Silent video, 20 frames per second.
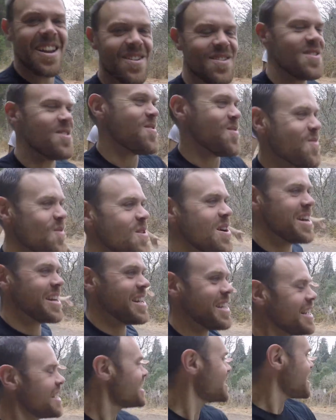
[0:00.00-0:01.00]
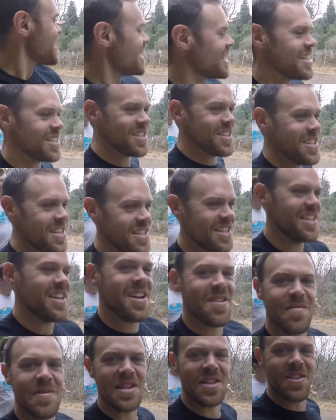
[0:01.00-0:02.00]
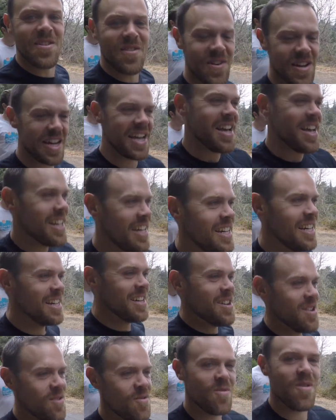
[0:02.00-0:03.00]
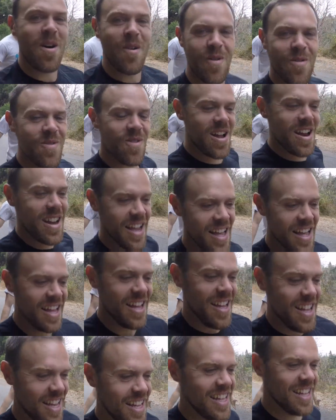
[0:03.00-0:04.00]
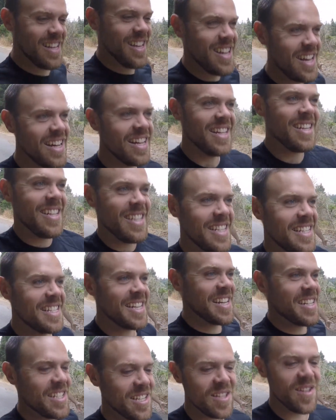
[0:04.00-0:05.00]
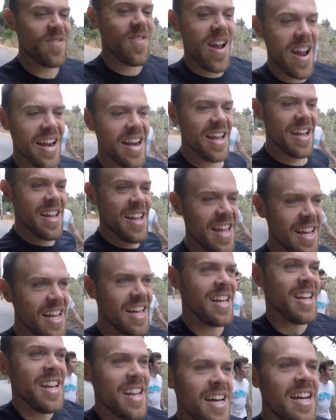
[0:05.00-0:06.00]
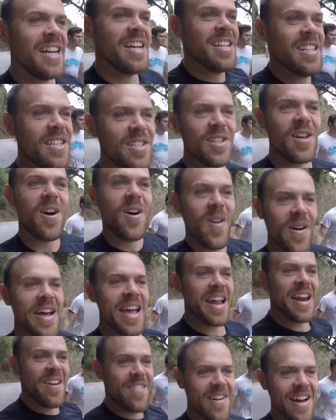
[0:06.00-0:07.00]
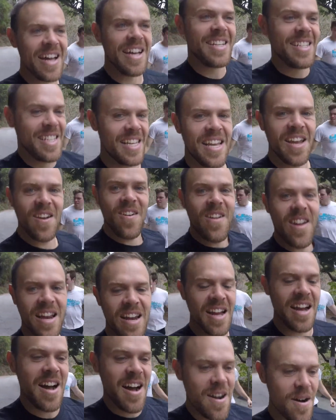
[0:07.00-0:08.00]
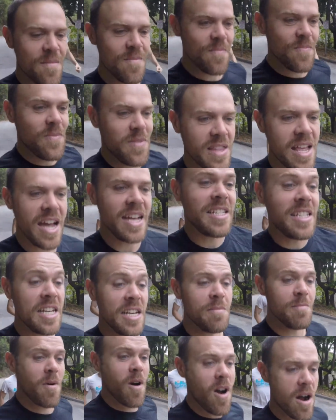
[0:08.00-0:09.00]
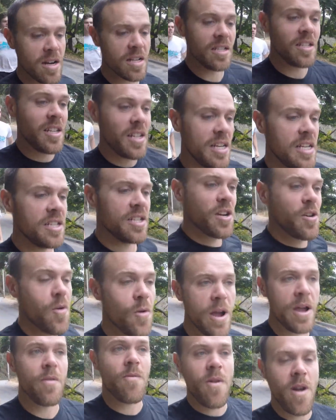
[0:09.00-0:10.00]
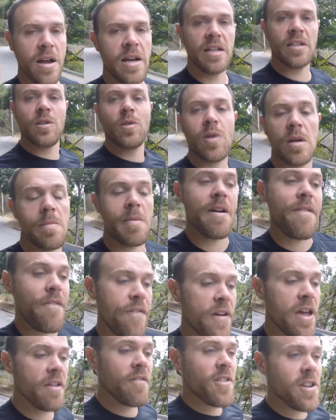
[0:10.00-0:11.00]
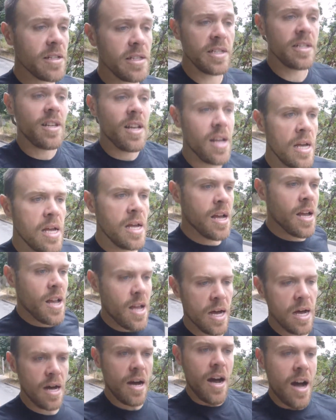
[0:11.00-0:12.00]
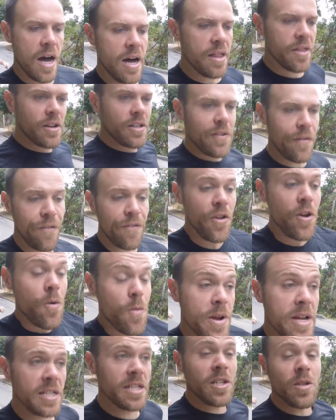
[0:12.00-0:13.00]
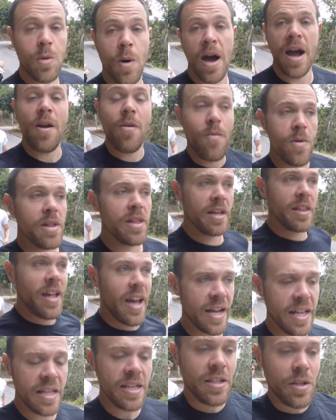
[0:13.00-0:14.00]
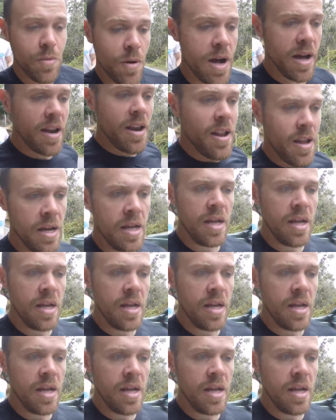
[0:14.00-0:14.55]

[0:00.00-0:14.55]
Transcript: don't know what he's actually gonna be doing I'm while we're running. The rain. He's sensing the rain. Way. So, anyways, here at um, Nisene Marks is a great run. It's one of my favorites. Uh, there's a few reasons why I really like this run.